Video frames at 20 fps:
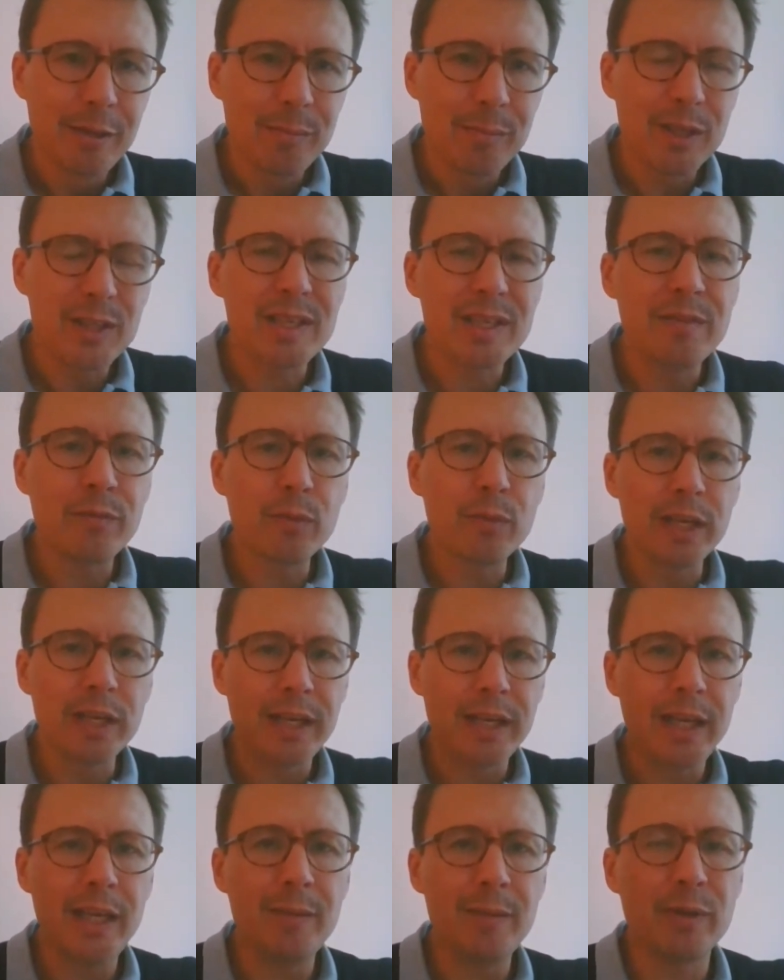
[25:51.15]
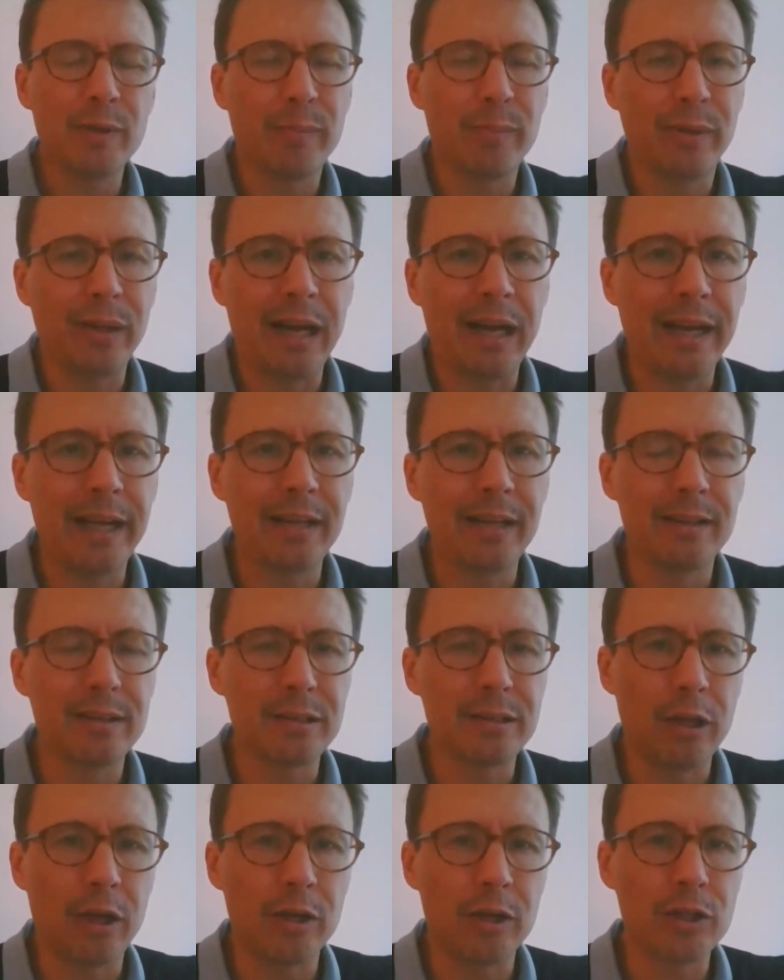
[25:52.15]
because if we keep applying
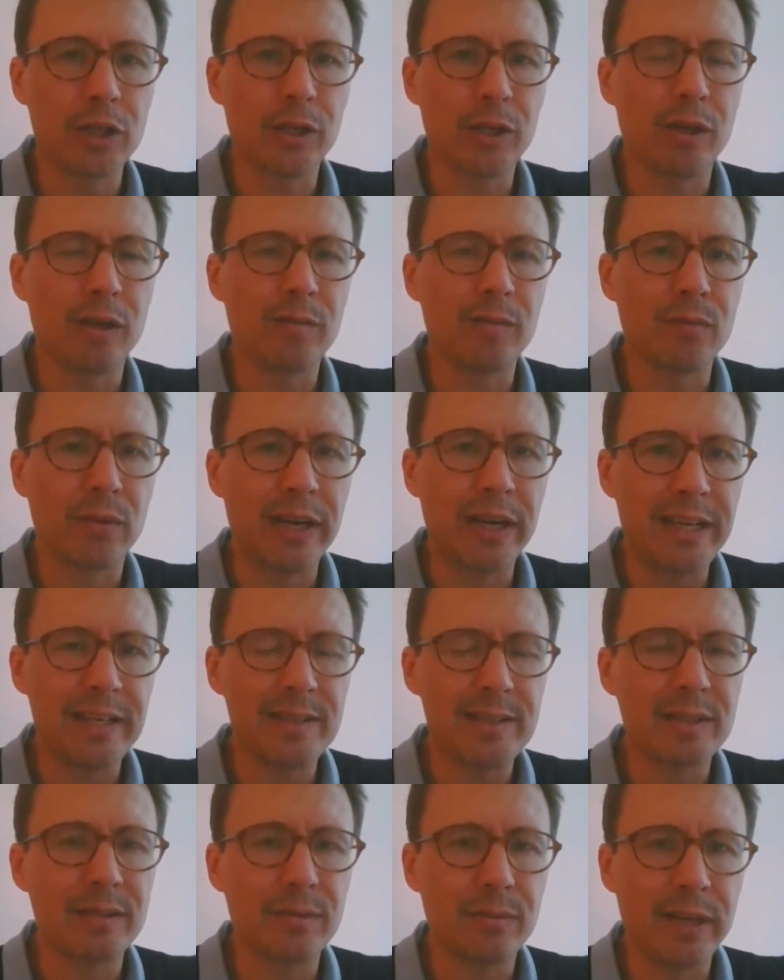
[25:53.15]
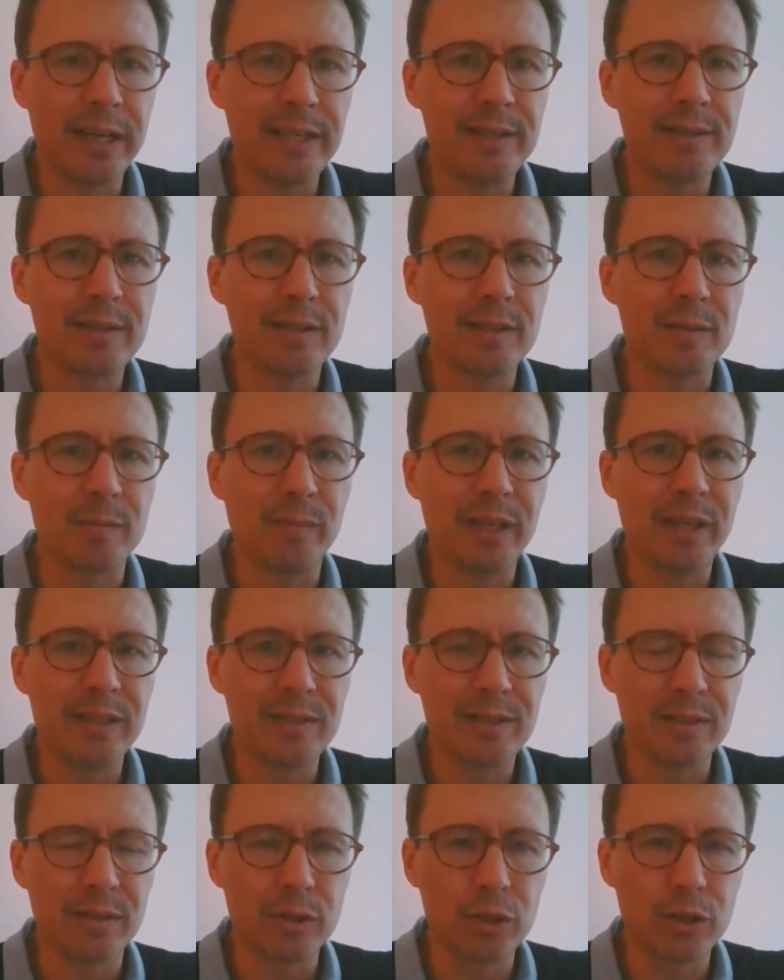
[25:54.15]
this logic of race and racism
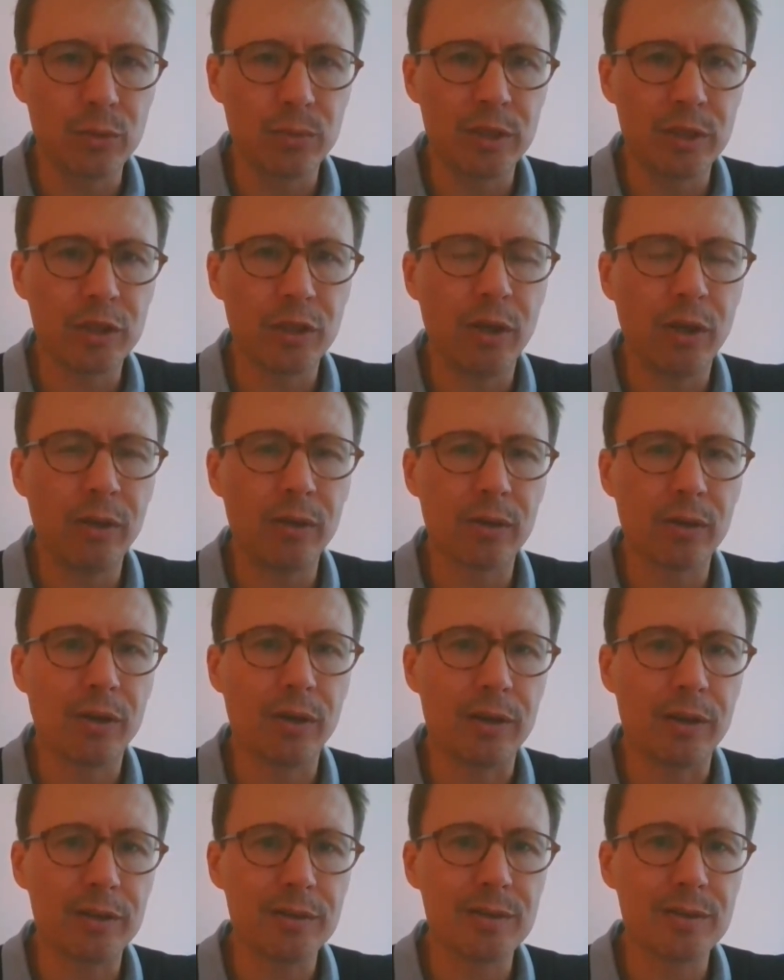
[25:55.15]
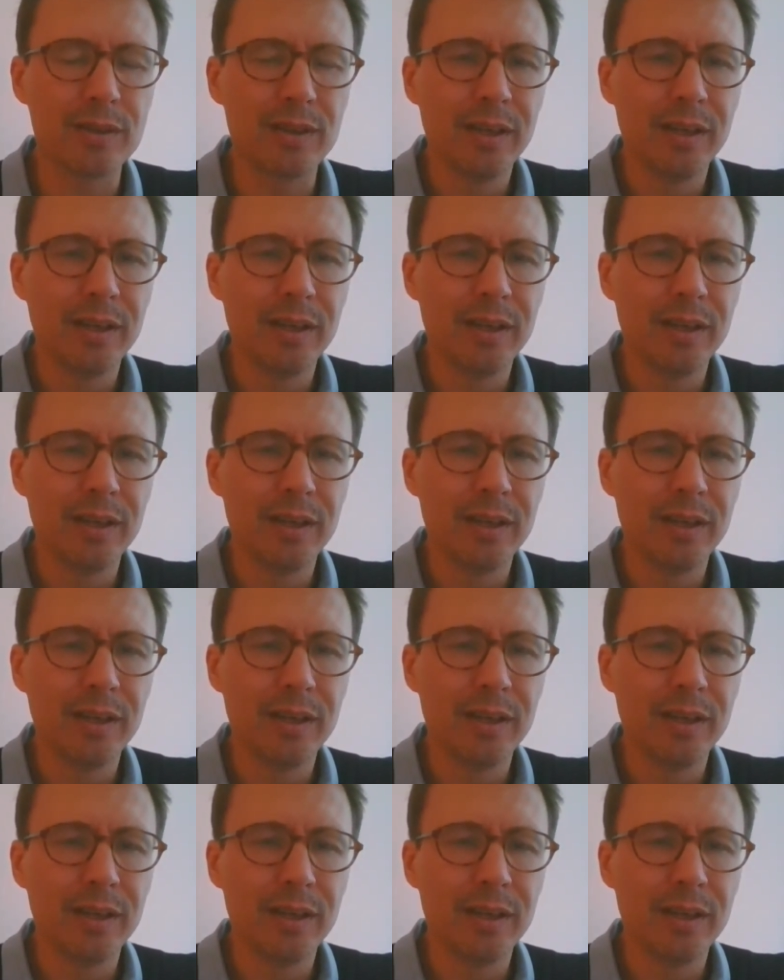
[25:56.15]
is the Jewish Holocaust,